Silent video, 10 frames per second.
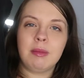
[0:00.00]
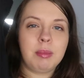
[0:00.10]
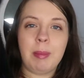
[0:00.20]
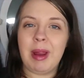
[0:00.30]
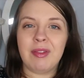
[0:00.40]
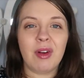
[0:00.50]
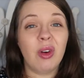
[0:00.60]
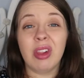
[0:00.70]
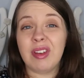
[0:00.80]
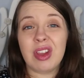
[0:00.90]
prepared for
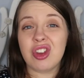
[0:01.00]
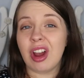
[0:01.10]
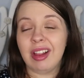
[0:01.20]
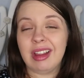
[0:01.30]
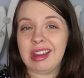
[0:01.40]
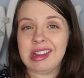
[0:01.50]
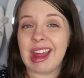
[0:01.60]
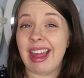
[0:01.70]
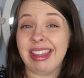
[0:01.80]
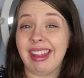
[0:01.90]
all eventualities,
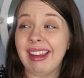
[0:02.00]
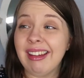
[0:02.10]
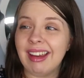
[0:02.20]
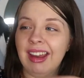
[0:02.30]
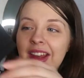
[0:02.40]
I think.